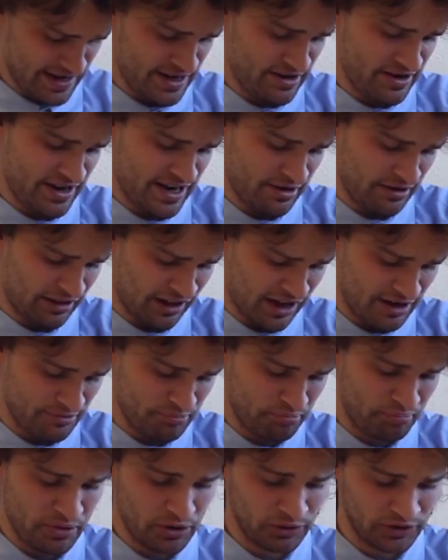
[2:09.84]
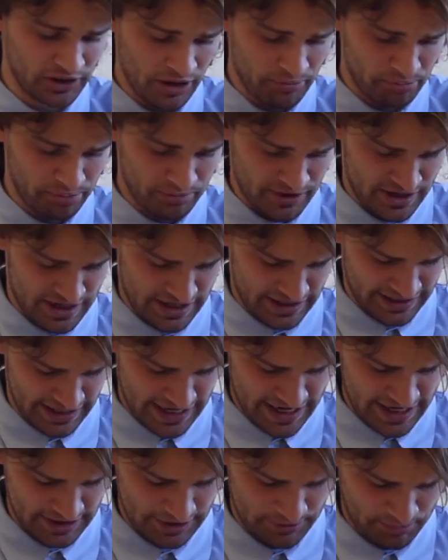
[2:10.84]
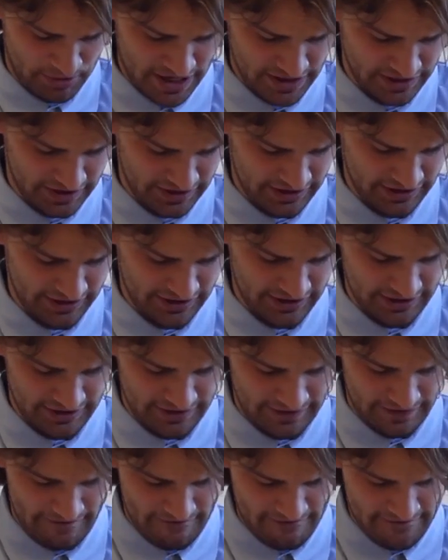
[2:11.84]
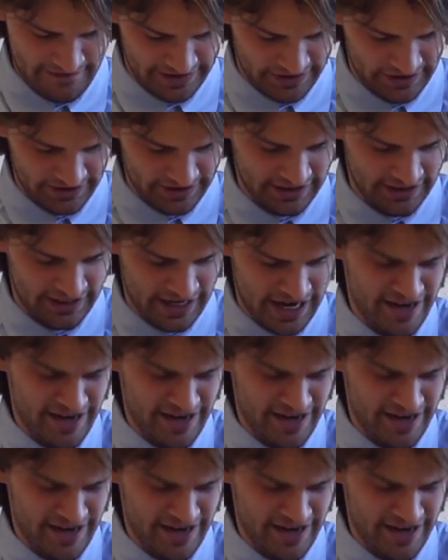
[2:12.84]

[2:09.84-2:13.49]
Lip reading: you get a lot built up in a tiny space, it just...